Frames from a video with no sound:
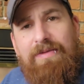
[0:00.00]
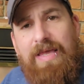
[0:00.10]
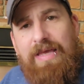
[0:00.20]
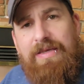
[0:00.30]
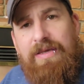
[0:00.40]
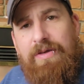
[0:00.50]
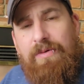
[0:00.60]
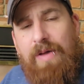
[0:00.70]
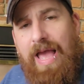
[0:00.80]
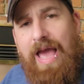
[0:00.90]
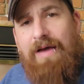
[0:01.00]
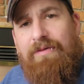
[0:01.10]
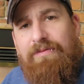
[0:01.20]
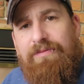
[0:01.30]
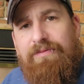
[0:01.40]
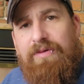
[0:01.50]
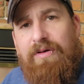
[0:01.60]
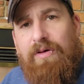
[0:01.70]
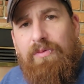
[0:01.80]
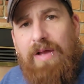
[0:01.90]
that you have
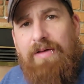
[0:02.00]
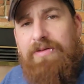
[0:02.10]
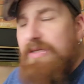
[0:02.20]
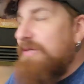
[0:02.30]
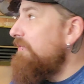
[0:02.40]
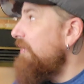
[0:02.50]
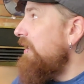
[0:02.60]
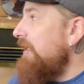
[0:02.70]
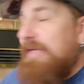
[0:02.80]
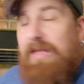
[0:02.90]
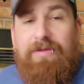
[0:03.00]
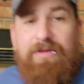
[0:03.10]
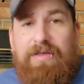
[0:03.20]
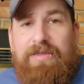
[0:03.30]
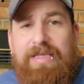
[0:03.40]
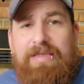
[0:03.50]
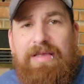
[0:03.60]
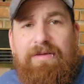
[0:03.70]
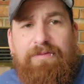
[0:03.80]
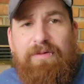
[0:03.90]
around you. Another good thing
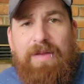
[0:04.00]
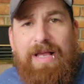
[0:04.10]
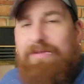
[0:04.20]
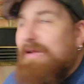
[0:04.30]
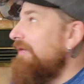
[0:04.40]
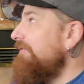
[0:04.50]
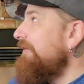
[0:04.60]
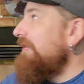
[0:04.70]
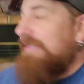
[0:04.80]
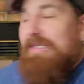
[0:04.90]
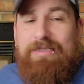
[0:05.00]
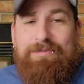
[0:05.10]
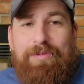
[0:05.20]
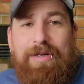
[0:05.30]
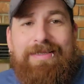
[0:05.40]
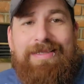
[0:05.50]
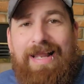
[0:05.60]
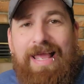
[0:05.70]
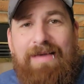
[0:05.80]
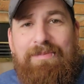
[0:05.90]
that for background, this brick that
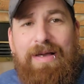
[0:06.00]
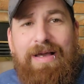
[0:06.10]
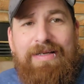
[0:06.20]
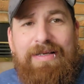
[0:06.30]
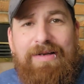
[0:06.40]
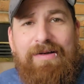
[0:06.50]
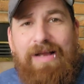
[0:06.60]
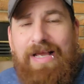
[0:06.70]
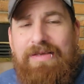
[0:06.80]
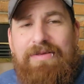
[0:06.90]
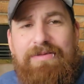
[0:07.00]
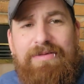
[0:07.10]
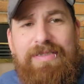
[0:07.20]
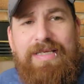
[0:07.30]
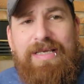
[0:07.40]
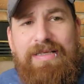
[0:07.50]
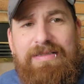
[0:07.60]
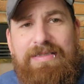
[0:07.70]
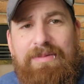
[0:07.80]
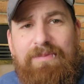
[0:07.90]
I have behind here, I use
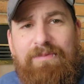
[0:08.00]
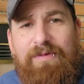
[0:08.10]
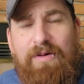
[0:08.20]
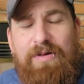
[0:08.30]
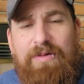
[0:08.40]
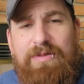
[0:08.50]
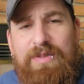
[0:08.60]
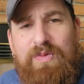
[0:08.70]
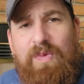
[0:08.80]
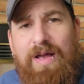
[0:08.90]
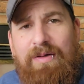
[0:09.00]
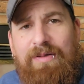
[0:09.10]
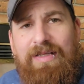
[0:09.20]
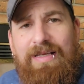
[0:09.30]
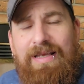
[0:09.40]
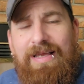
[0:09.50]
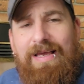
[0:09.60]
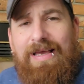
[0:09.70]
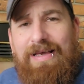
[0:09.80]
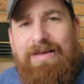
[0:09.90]
in some photos as well.
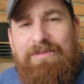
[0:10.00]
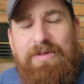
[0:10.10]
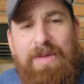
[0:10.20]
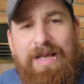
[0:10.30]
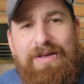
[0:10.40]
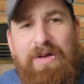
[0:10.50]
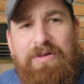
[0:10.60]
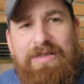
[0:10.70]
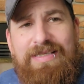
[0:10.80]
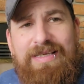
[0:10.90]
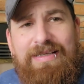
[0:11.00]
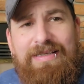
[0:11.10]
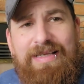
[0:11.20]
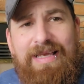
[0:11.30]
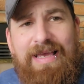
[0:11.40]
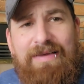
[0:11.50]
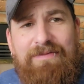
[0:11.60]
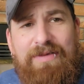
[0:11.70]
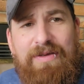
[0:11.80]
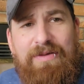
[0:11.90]
Um, you might notice it
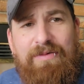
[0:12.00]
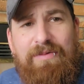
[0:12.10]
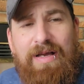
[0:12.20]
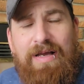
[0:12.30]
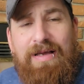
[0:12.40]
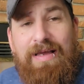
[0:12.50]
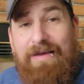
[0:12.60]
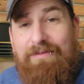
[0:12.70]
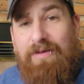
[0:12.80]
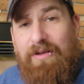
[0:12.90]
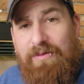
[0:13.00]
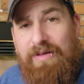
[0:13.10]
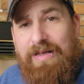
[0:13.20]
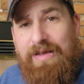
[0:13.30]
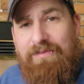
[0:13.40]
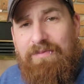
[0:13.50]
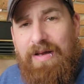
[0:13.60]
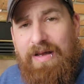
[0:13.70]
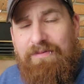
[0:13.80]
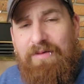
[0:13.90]
if you uh, have followed any of
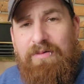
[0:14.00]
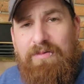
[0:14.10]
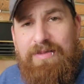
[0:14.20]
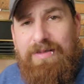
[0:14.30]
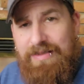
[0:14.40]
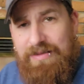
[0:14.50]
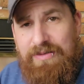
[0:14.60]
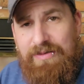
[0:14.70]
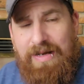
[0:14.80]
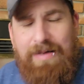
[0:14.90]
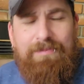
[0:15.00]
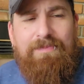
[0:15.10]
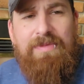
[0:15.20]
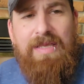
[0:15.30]
my photos on Instagram.